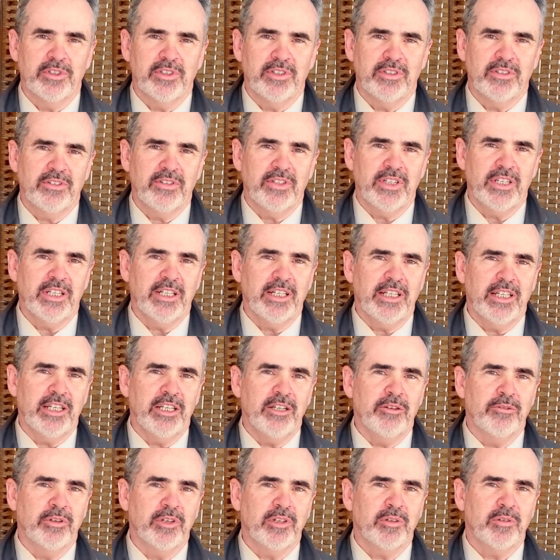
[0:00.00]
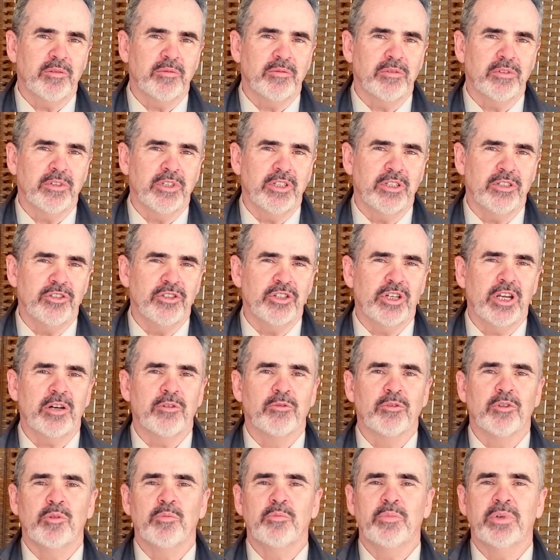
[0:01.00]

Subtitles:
to see an egret in general,